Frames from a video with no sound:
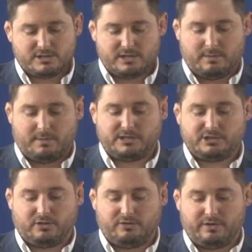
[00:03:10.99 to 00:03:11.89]
so that my
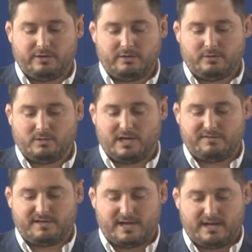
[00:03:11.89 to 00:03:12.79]
children will
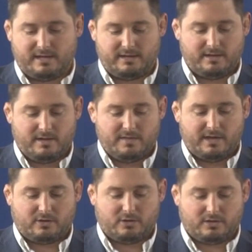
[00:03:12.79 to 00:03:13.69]
have a daddy
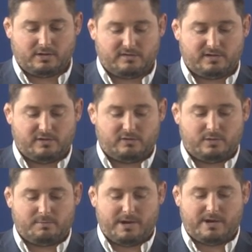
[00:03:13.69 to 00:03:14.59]
that can continue
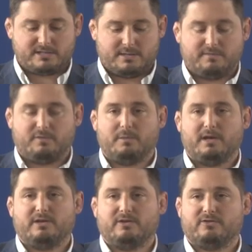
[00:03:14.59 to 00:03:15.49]
to embarrass them for
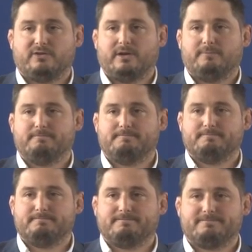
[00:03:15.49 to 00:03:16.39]
many years to
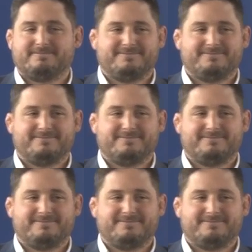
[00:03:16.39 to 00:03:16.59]
come.